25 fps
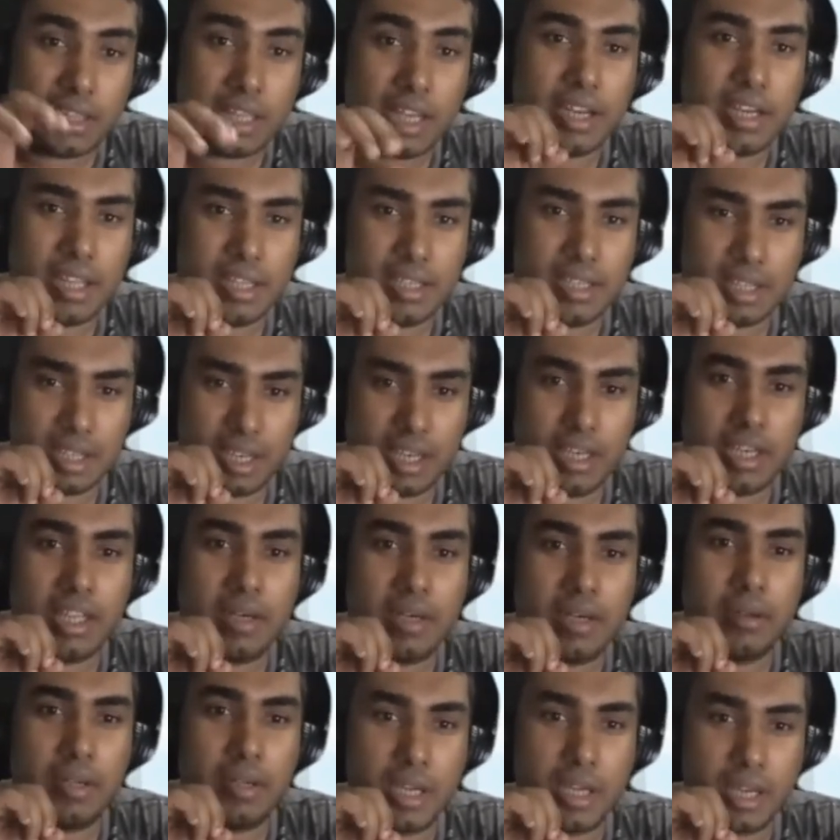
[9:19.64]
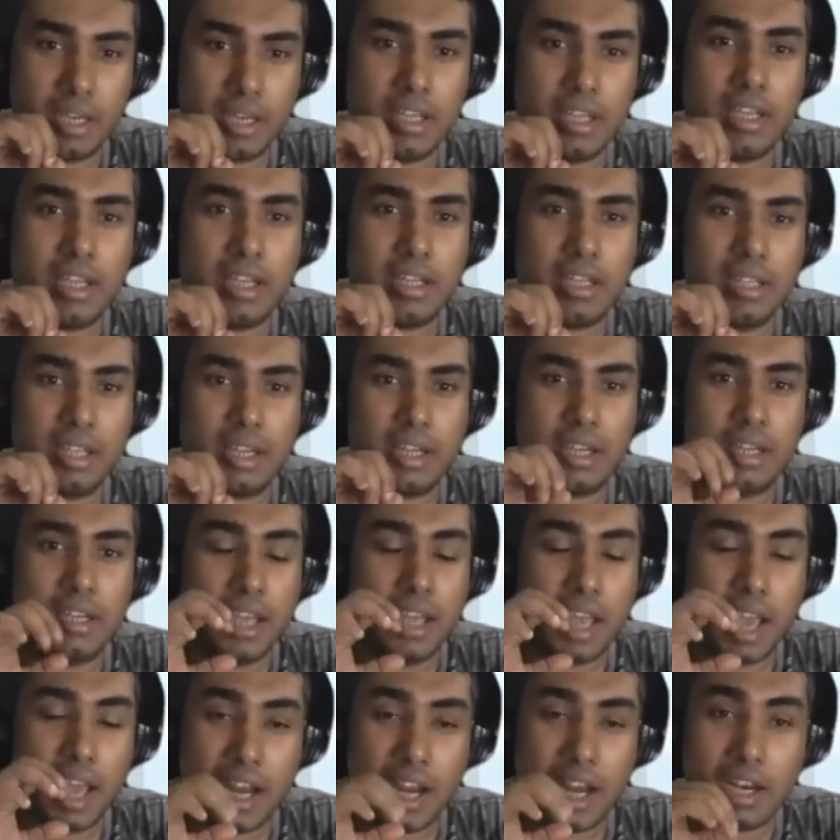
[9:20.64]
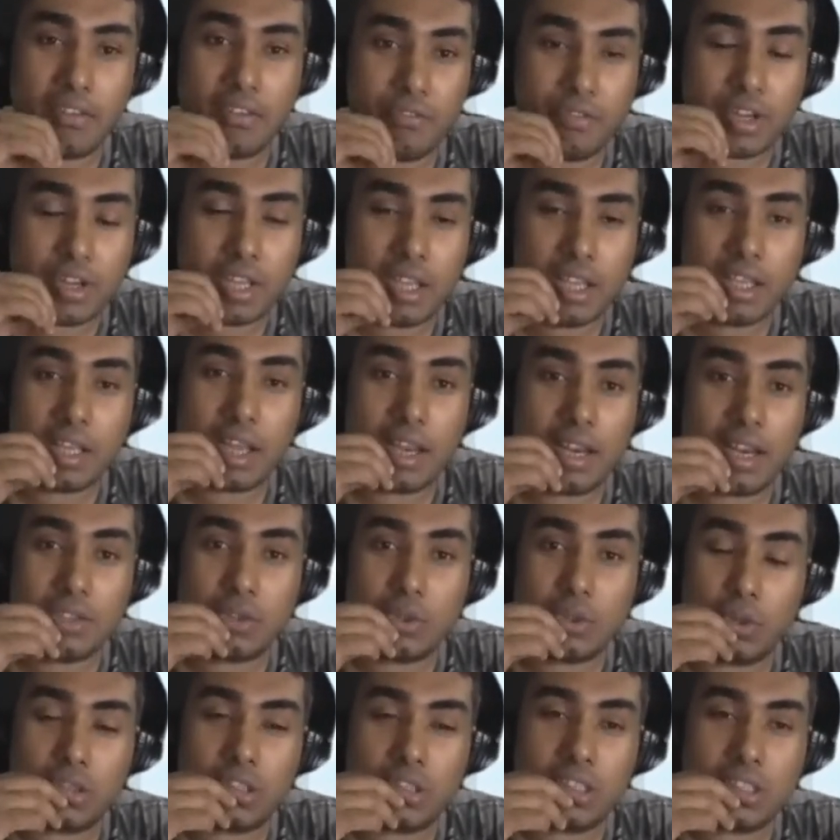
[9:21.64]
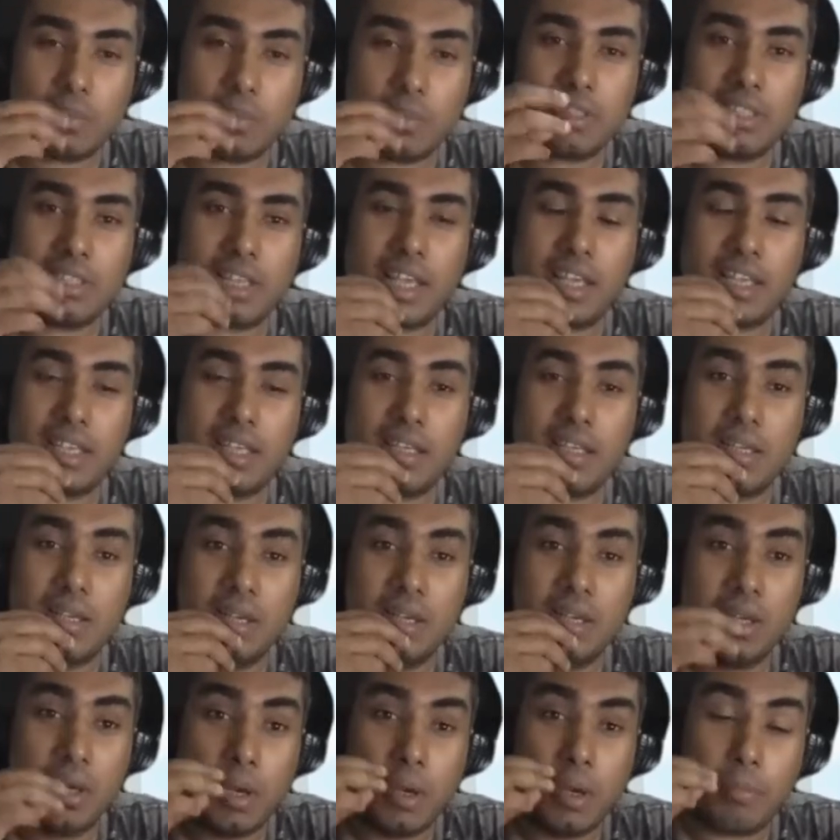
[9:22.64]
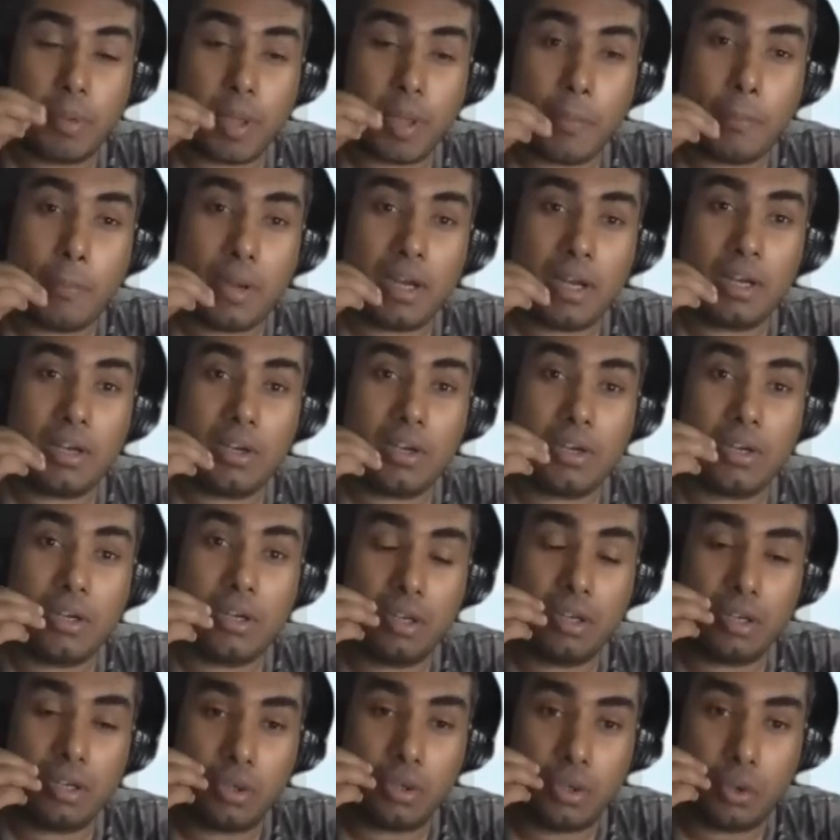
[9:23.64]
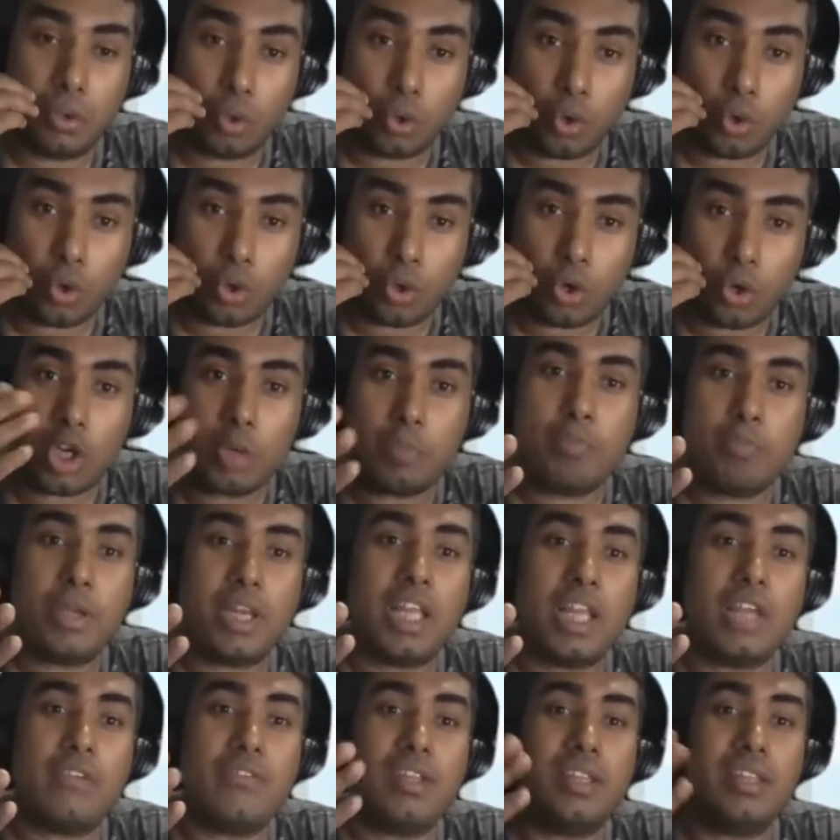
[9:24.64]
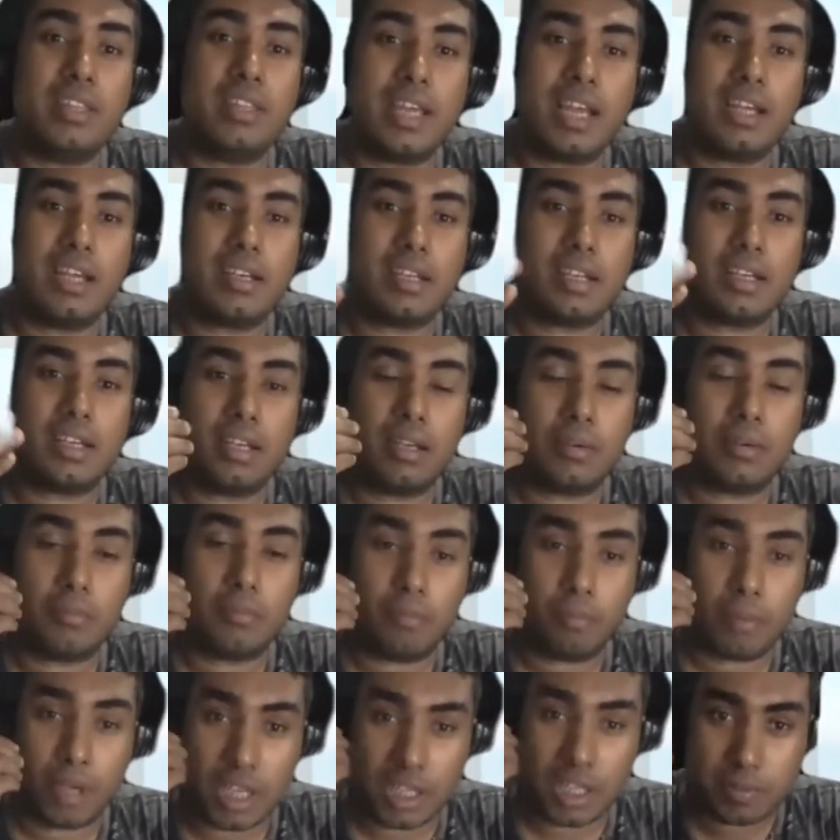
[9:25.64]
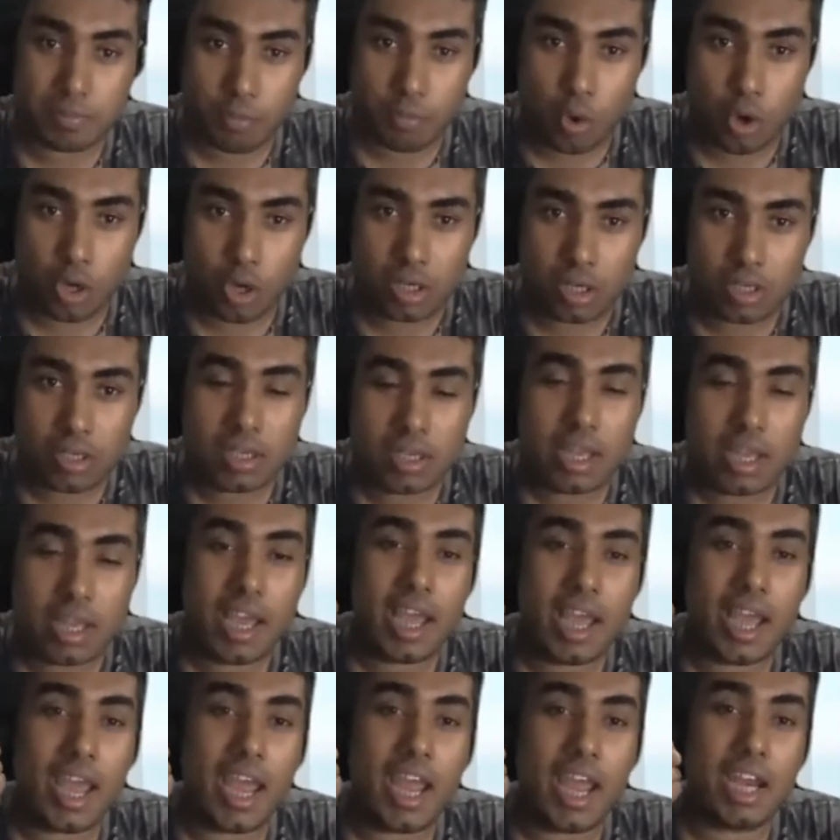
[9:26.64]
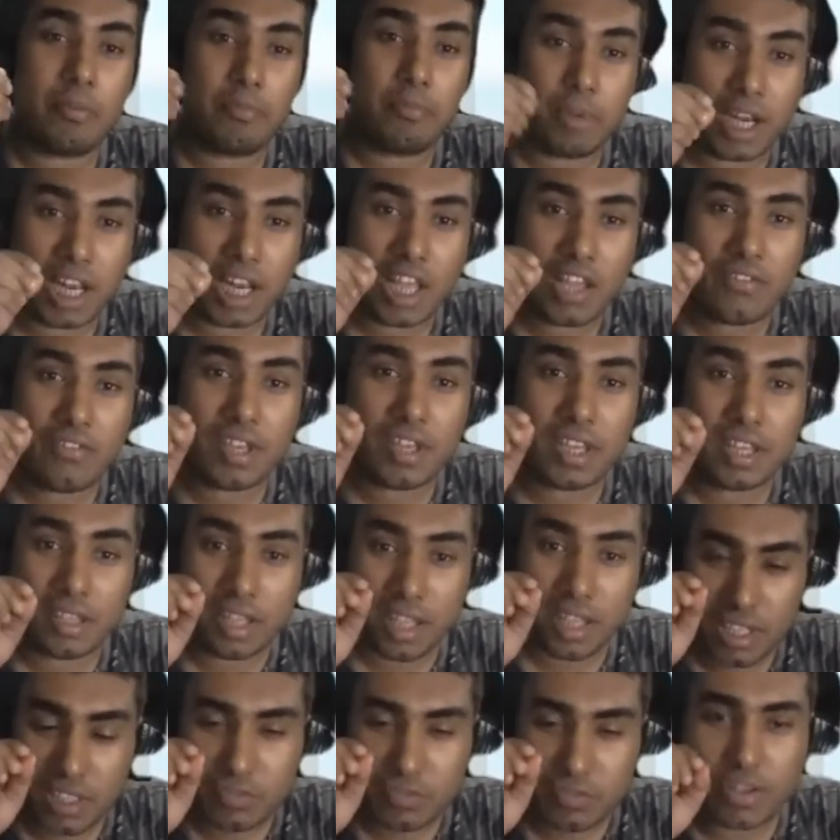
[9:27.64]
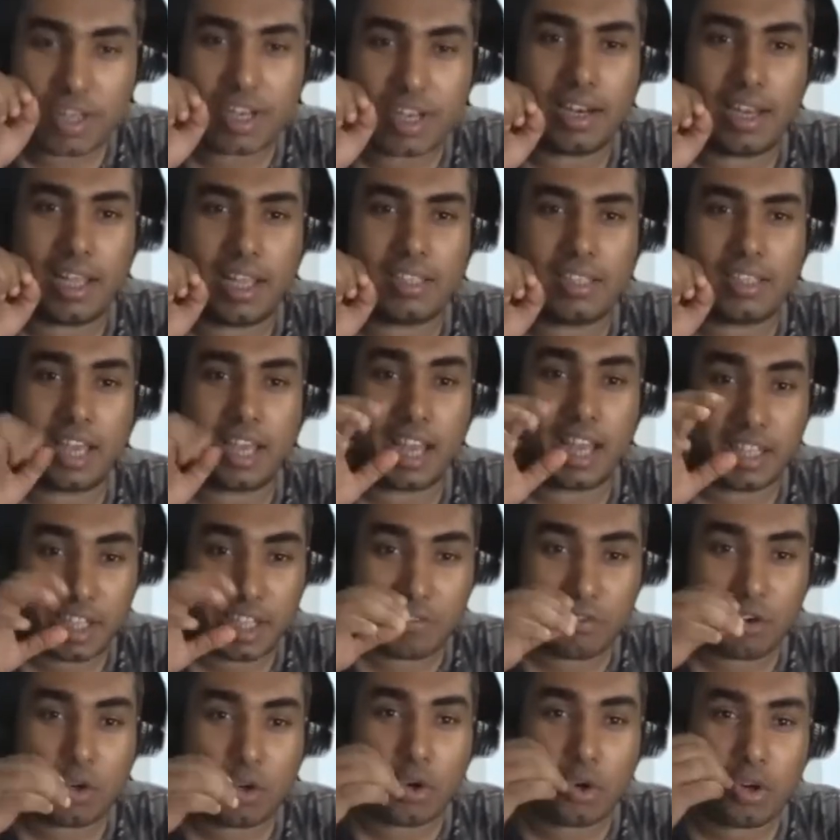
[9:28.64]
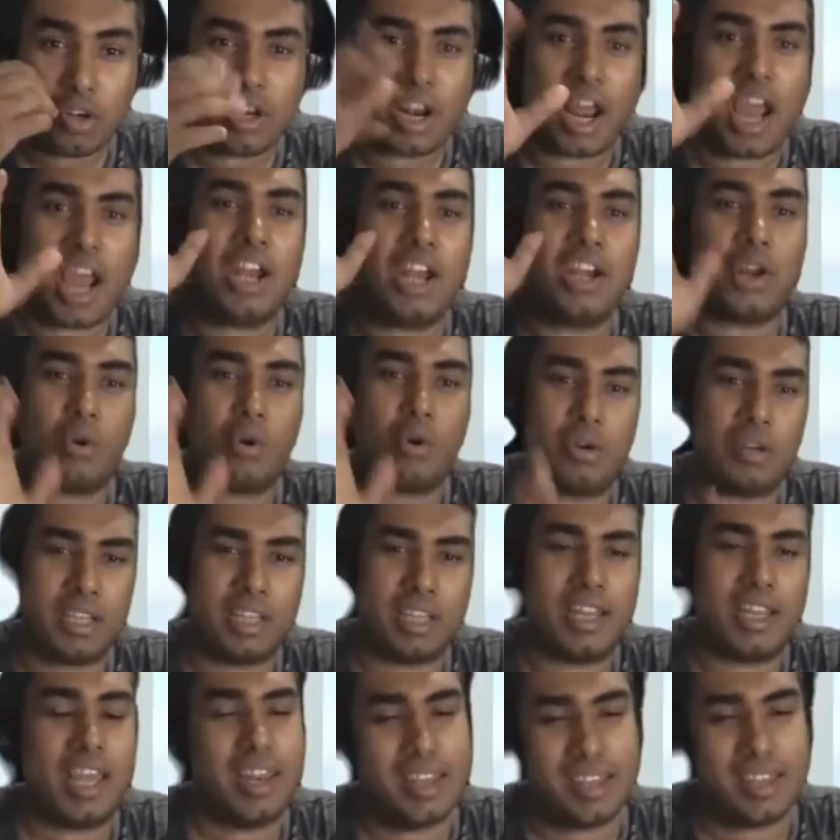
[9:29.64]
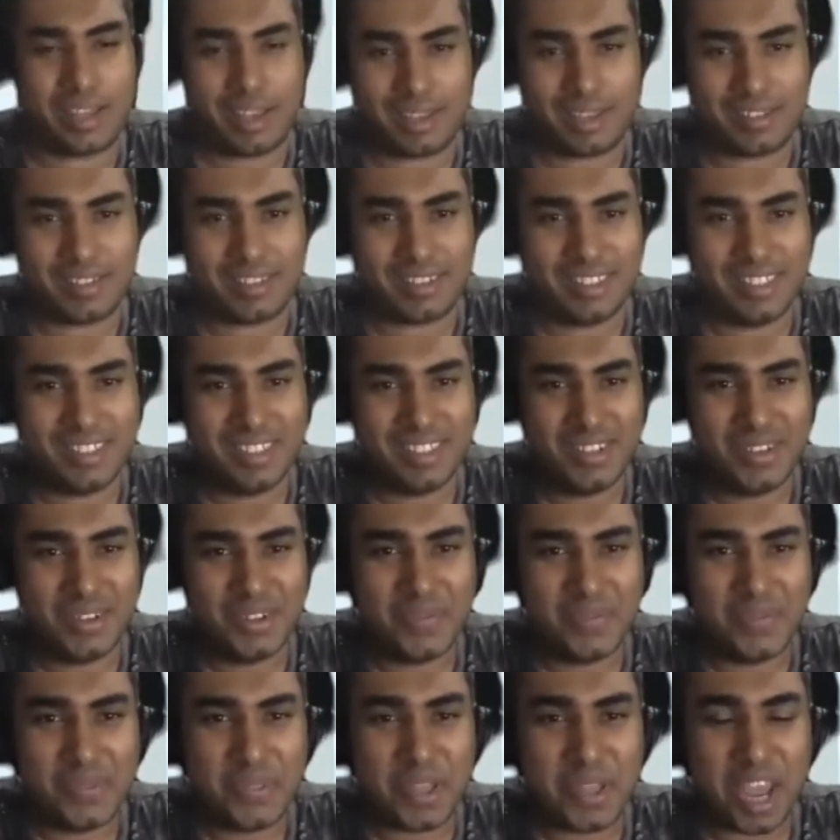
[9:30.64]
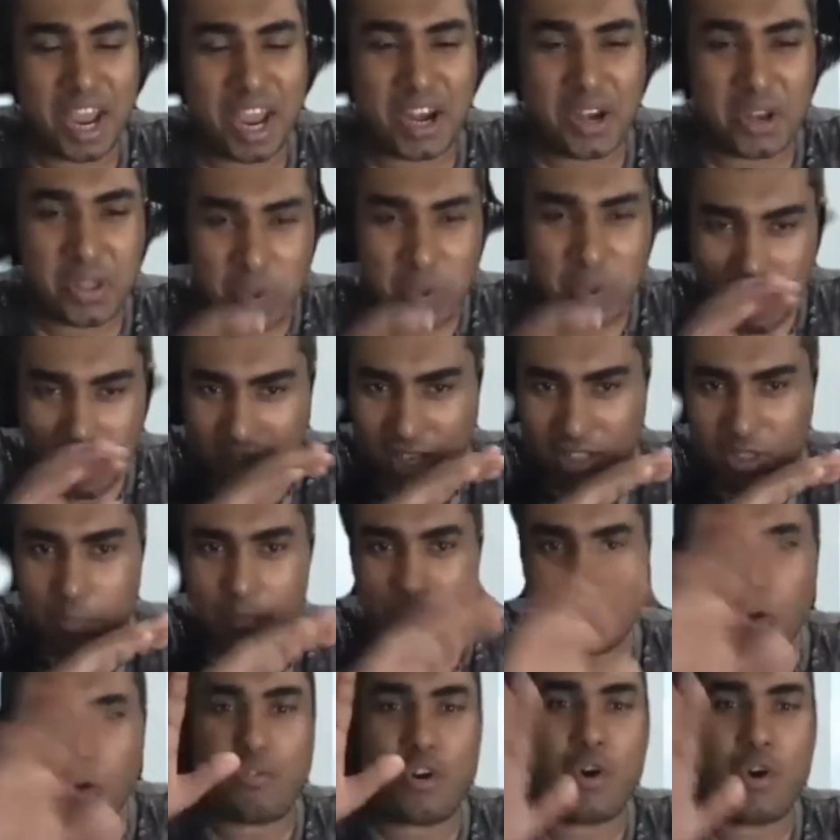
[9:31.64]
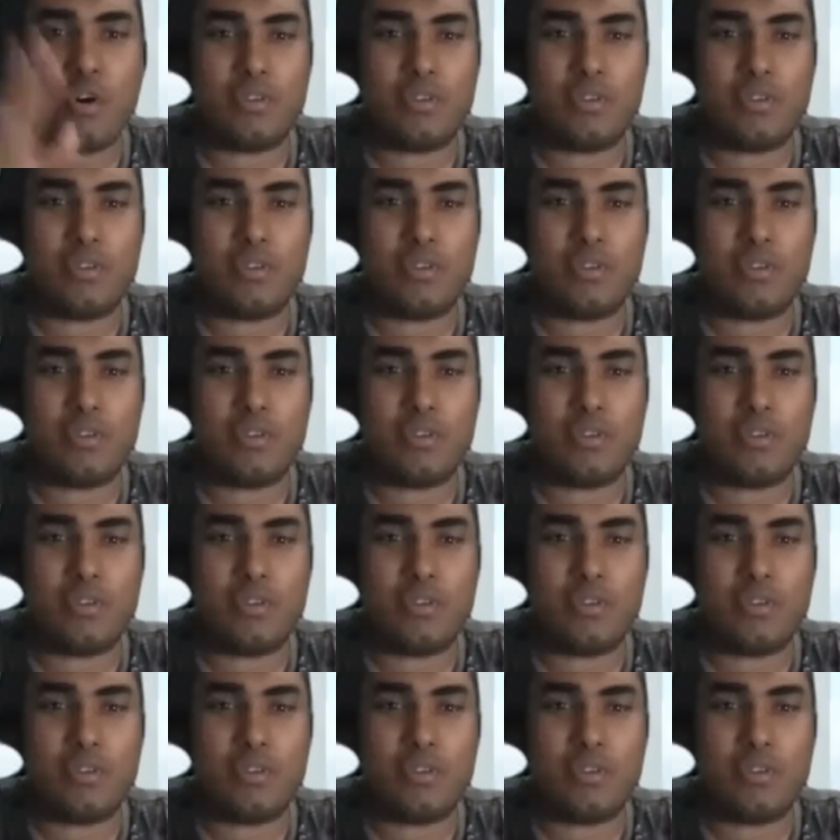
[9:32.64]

in the Indian and Jyotisham is like people do not believe in that is more and believe in the is very less, and they want to try it out in any case. And so you are actually